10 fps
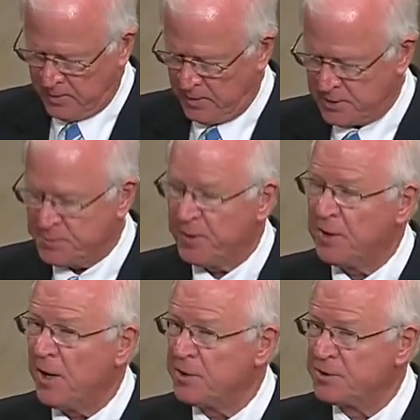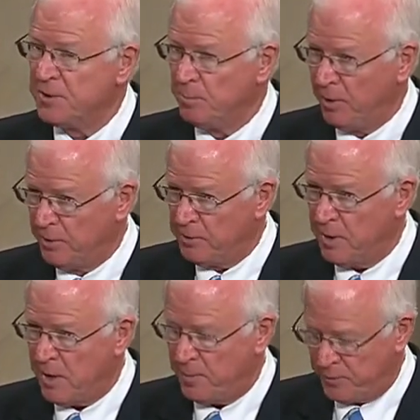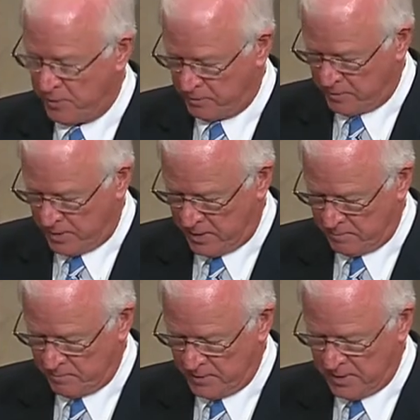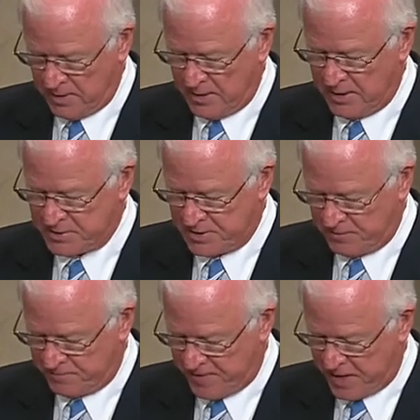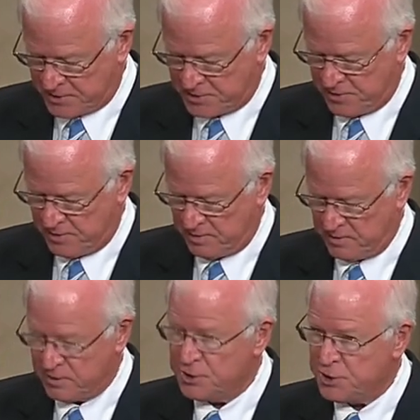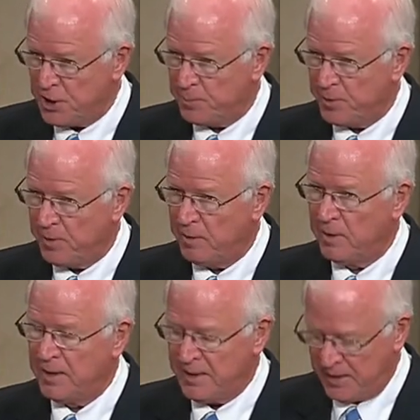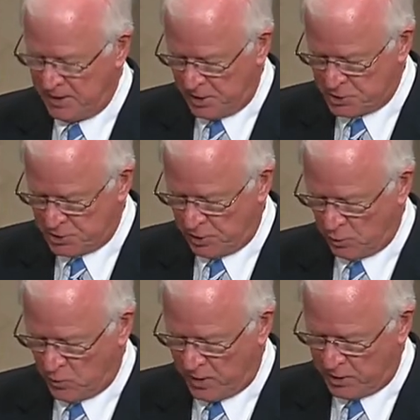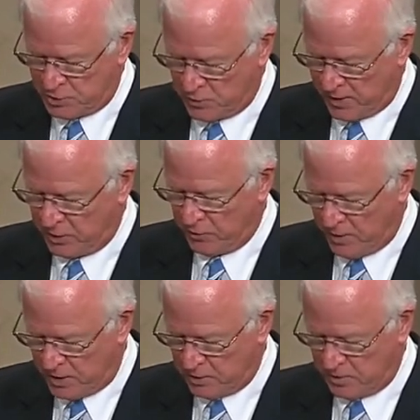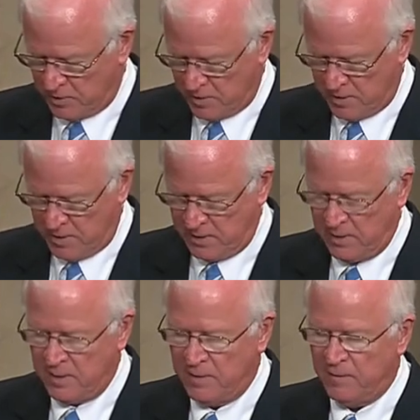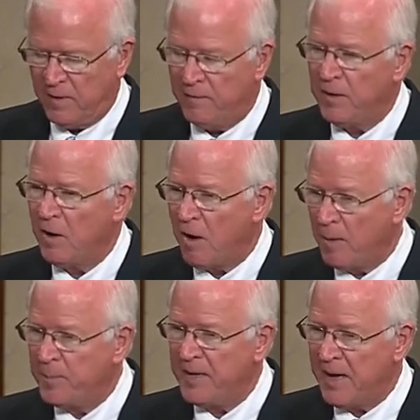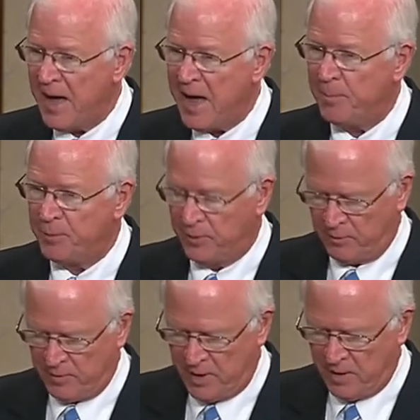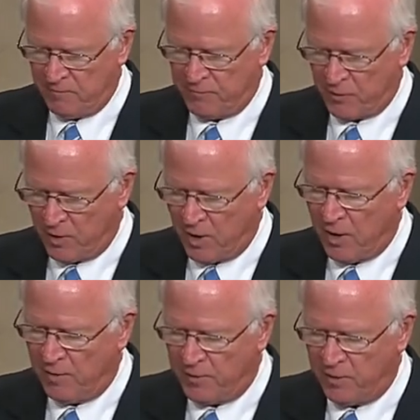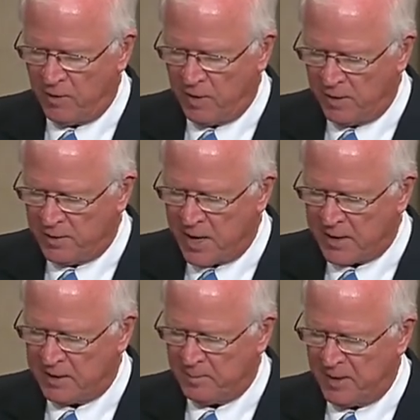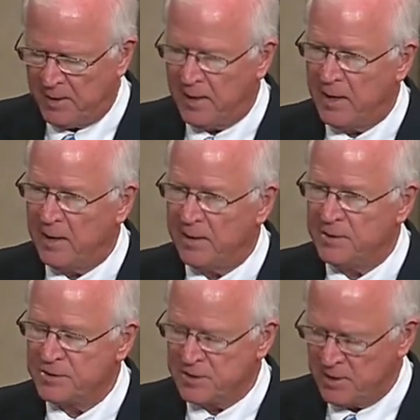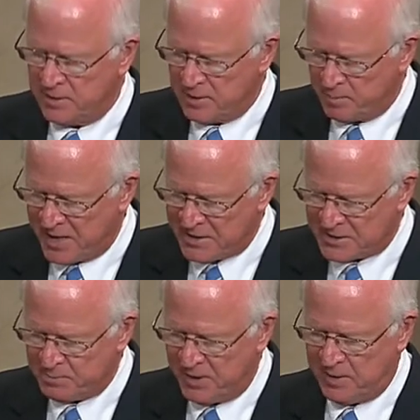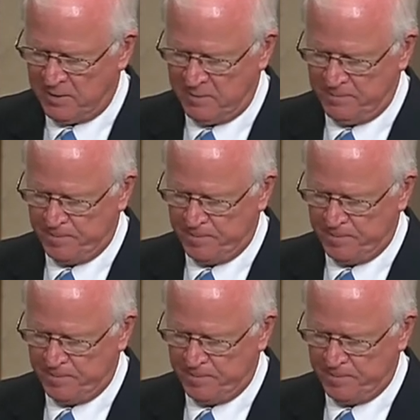It's because the blue card program is a faster, cheaper, easier way to a green card than the RPI program for other undocumented aliens in the base bill.